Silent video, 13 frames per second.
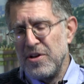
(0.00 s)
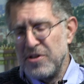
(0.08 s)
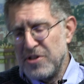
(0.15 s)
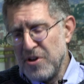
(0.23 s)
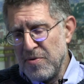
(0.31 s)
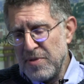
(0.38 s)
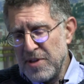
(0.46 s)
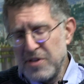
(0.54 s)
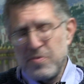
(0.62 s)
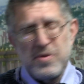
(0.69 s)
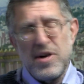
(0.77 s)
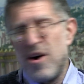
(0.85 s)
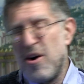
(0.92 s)
So this
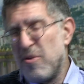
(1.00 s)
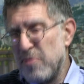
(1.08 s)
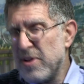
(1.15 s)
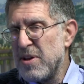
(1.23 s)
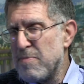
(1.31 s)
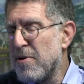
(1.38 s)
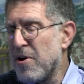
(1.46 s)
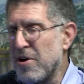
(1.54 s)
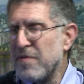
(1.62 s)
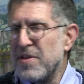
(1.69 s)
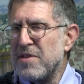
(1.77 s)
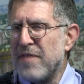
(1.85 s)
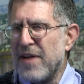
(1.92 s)
was all really part
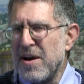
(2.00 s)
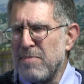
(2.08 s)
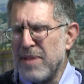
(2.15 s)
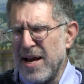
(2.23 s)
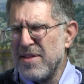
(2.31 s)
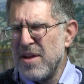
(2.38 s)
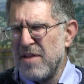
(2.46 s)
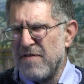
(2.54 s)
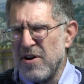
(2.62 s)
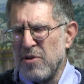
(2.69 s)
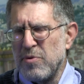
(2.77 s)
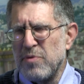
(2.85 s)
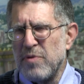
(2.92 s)
of the divine plan that
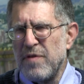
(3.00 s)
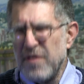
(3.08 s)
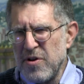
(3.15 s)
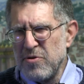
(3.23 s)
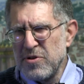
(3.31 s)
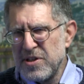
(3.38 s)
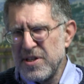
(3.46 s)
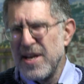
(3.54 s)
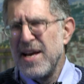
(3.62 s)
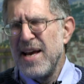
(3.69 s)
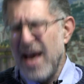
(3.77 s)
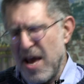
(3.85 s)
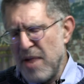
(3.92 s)
Pharaoh would refuse.
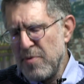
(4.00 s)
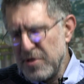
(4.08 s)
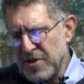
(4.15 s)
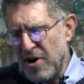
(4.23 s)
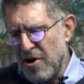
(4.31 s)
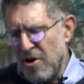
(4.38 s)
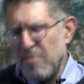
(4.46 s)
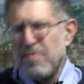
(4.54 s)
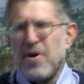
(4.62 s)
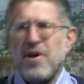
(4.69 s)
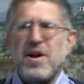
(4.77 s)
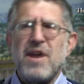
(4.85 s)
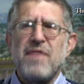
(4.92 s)
And it was all
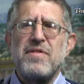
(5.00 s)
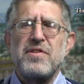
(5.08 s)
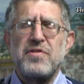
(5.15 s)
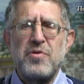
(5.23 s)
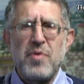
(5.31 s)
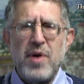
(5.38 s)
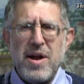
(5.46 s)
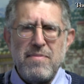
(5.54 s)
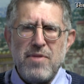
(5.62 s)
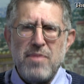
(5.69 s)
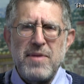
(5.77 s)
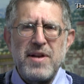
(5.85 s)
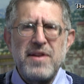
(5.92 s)
part of this great
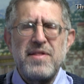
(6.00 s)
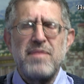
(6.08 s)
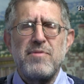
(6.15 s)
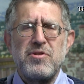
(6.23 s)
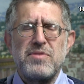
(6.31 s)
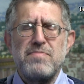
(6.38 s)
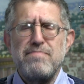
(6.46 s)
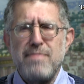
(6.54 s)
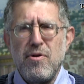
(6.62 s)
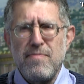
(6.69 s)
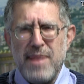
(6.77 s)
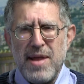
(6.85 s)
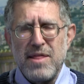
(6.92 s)
moment, the most
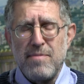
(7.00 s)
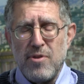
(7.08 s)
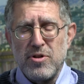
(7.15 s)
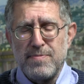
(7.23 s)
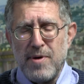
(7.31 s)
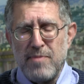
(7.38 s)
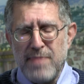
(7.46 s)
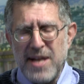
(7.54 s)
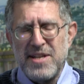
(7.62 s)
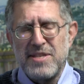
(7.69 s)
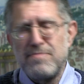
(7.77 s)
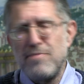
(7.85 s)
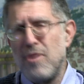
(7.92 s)

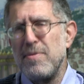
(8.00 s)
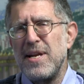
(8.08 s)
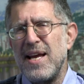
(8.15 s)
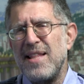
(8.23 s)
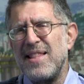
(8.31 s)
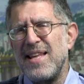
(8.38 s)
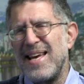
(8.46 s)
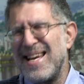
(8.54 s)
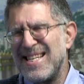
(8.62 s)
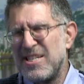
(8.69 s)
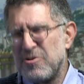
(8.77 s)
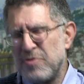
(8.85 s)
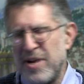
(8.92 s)
momentous moment in the
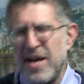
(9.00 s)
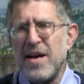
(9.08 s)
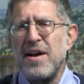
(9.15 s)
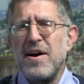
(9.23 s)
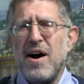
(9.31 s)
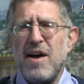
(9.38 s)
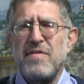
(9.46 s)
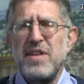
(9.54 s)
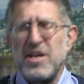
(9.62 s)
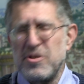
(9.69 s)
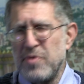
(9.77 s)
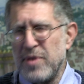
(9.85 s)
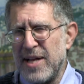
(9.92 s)
history of the
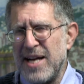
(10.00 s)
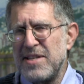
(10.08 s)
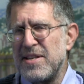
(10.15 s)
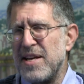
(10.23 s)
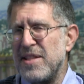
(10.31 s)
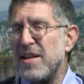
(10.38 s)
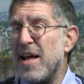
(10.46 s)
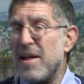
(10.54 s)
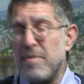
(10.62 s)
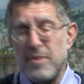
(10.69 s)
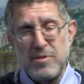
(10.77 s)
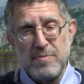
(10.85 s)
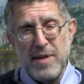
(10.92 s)
Israelites, and the
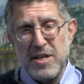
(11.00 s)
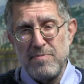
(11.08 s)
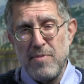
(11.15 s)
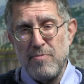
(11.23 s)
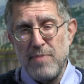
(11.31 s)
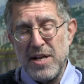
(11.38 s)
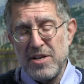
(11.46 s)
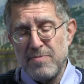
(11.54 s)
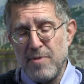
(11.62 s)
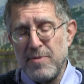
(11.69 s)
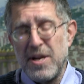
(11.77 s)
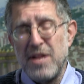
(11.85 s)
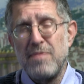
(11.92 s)
most momentous
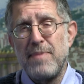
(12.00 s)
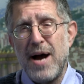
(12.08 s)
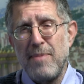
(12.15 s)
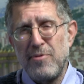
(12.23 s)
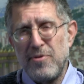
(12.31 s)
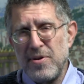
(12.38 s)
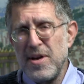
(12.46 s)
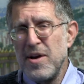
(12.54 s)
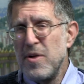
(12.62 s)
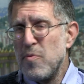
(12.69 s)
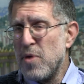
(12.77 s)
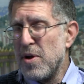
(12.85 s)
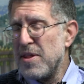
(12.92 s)
moment in the Bible,
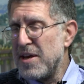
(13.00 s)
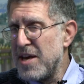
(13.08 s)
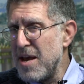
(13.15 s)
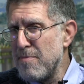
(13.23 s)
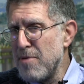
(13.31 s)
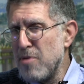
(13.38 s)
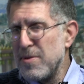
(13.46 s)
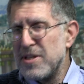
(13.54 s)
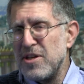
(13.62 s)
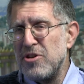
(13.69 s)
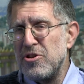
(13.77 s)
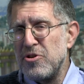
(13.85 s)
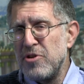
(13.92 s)
one of the key moments
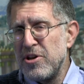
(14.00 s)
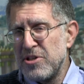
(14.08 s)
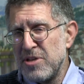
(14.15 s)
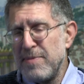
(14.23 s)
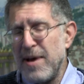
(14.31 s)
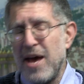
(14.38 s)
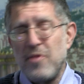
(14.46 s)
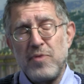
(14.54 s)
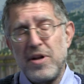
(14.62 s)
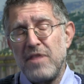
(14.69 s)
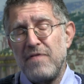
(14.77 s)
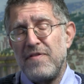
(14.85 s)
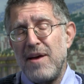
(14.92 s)
in Judaism, and one
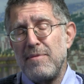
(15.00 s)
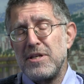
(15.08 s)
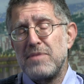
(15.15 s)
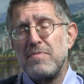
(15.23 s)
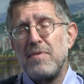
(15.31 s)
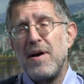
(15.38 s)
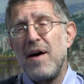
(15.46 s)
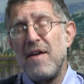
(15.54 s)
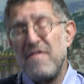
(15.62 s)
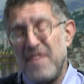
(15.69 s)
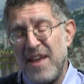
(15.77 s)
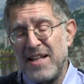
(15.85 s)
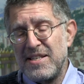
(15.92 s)
of the famous
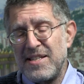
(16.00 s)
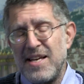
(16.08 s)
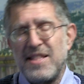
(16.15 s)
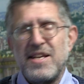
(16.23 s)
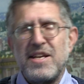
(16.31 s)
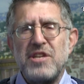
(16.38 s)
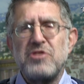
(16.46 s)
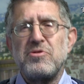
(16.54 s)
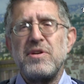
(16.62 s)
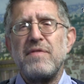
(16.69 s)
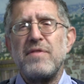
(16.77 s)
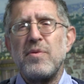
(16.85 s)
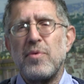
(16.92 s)
events in the
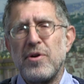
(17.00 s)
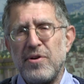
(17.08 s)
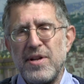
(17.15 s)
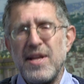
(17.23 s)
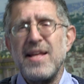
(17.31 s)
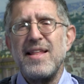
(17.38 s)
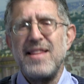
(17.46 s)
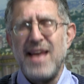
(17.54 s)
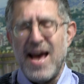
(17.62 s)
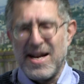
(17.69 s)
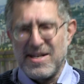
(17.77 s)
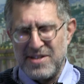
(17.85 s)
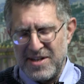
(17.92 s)
history of the world, the
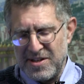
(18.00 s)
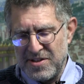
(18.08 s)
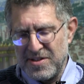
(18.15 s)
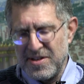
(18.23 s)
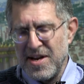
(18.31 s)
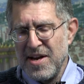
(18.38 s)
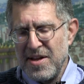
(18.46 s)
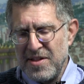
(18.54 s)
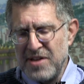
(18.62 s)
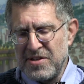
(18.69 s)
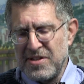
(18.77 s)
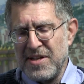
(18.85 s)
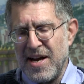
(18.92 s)
Exodus.
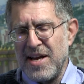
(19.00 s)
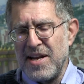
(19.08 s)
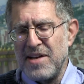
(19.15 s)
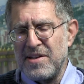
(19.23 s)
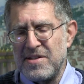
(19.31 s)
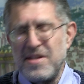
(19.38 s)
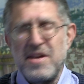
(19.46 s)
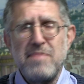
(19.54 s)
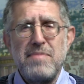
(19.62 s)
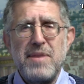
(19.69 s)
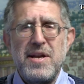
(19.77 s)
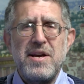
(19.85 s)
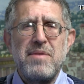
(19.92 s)
This night is the
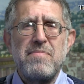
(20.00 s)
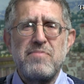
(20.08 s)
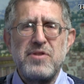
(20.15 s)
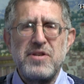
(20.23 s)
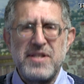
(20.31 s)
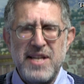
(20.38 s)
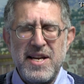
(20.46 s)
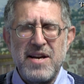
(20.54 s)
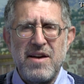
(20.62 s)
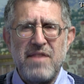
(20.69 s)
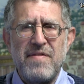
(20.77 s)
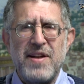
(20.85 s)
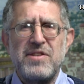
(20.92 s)
immediate preceding
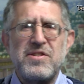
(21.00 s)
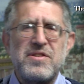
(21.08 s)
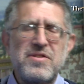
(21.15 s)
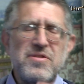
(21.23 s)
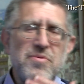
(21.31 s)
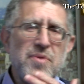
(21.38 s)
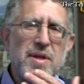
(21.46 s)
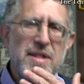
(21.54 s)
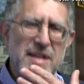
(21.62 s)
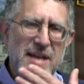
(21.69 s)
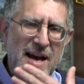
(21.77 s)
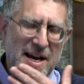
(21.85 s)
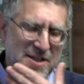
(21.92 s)
events to
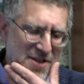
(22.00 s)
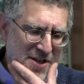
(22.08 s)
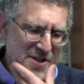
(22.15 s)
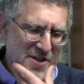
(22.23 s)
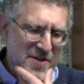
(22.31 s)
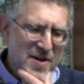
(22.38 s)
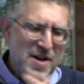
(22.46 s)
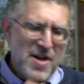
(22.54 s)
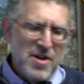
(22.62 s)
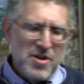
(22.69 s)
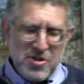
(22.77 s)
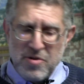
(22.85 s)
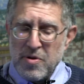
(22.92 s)
the Exodus.
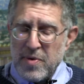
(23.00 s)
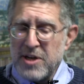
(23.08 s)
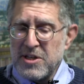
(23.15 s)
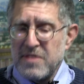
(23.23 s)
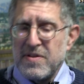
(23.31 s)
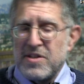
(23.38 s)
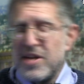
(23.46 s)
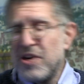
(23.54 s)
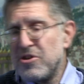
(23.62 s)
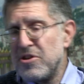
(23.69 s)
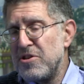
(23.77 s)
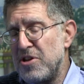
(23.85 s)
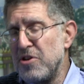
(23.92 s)
So the rest of the
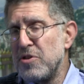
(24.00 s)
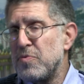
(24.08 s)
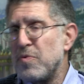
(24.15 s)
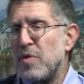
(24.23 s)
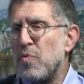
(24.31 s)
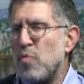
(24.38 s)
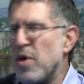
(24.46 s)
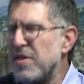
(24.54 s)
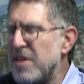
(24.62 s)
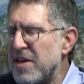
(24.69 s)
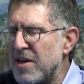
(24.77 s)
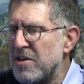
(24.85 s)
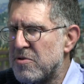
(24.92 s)
section deals with what
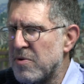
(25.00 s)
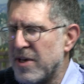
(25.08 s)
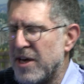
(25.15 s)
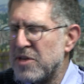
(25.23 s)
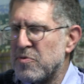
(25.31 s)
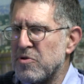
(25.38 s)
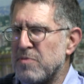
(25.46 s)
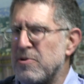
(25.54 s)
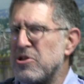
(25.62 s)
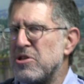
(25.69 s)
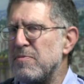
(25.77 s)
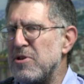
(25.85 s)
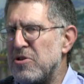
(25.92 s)
the Israelites were
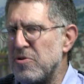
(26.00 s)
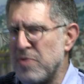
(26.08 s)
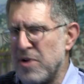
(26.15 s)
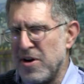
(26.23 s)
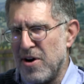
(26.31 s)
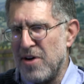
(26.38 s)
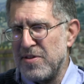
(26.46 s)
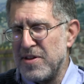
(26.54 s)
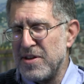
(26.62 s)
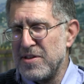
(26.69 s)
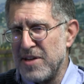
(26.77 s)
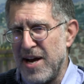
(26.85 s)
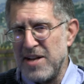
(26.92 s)
supposed to be doing on
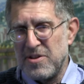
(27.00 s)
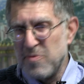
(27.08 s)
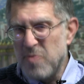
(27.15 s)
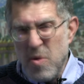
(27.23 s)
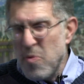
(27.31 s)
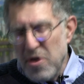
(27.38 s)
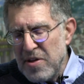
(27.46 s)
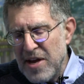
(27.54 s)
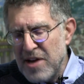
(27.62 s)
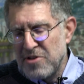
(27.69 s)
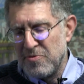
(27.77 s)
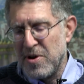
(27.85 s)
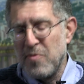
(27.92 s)
this night. So what were they
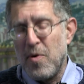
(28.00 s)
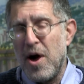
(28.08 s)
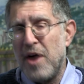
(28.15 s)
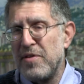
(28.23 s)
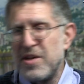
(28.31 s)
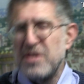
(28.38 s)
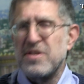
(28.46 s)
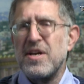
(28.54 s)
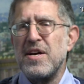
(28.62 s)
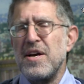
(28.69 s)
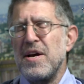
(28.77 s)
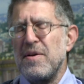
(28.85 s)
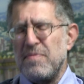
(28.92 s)
doing while these
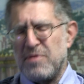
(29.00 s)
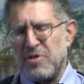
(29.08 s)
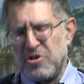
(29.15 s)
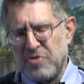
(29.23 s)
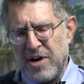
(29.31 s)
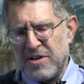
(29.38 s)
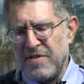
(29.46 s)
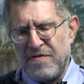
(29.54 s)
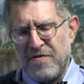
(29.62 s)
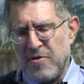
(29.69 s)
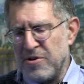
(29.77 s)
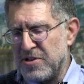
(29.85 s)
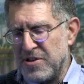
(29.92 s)
destructive
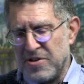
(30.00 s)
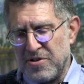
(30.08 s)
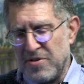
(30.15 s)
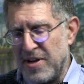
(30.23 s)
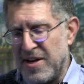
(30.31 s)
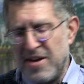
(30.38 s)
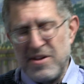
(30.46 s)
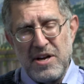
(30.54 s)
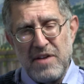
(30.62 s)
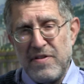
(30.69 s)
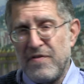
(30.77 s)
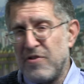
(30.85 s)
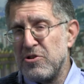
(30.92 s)
forces or the killing
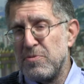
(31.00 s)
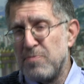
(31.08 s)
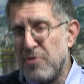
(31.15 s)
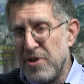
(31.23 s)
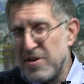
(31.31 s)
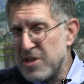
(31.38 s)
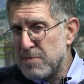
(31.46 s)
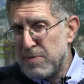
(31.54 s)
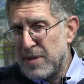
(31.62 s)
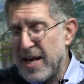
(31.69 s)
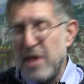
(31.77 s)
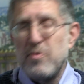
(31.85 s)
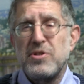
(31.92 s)
of the firstborn or this
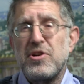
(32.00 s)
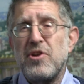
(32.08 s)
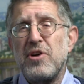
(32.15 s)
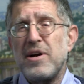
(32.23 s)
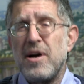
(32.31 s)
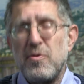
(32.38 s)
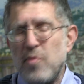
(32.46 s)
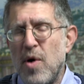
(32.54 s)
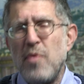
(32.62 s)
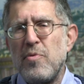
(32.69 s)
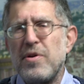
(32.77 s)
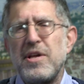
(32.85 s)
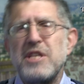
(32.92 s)
plague was going on?
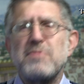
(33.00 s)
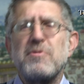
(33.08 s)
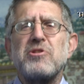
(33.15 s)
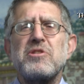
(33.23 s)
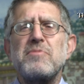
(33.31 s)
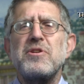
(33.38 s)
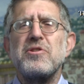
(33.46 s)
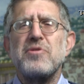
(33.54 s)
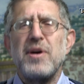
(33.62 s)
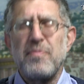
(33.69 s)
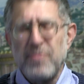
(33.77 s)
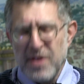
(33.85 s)
What were they supposed to be doing?